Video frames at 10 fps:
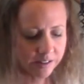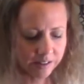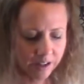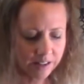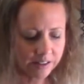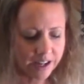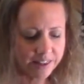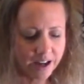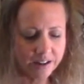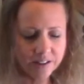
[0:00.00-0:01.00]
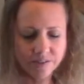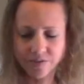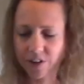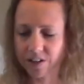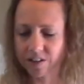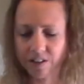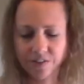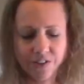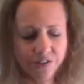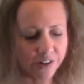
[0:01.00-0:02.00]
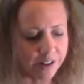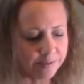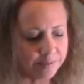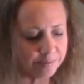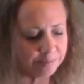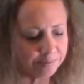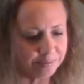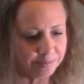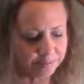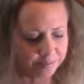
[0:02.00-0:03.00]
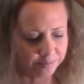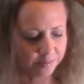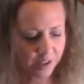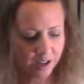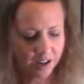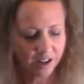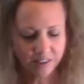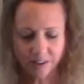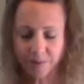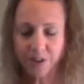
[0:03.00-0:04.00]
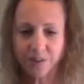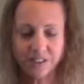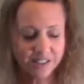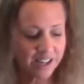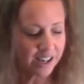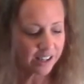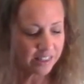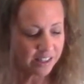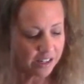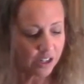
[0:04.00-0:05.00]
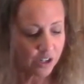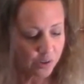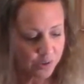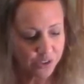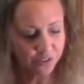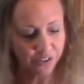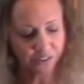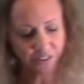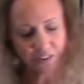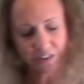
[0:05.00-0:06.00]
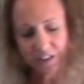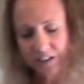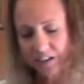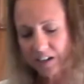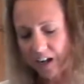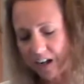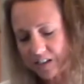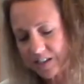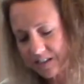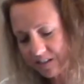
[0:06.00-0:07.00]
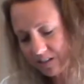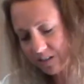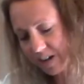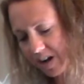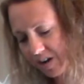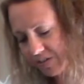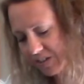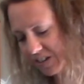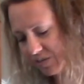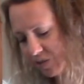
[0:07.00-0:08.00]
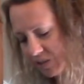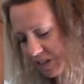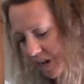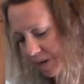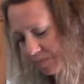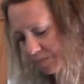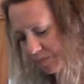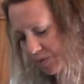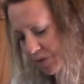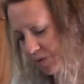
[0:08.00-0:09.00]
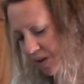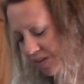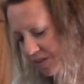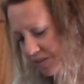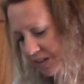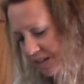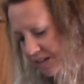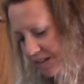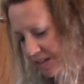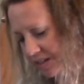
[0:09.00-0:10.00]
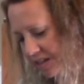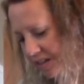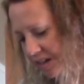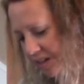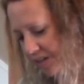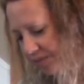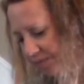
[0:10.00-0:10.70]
and lay that in front of the frame. Then we're going to take the used filter and carefully roll it up so nothing releases into the air.